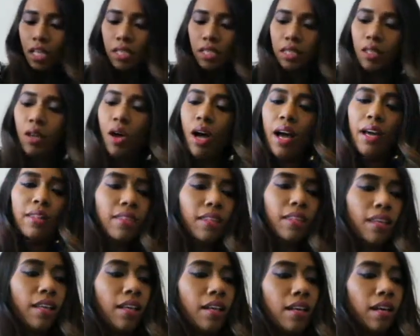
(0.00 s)
So I
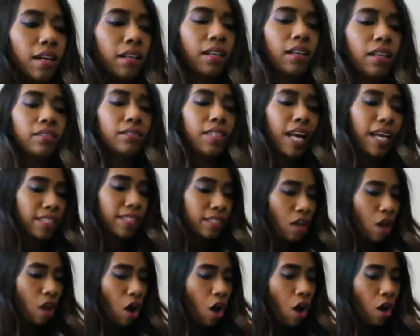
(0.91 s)
think
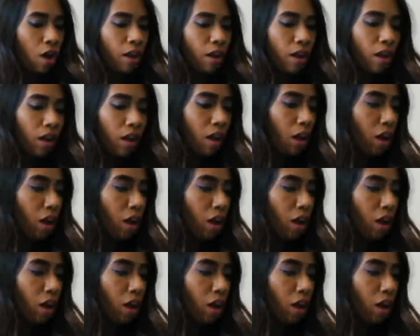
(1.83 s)
that's all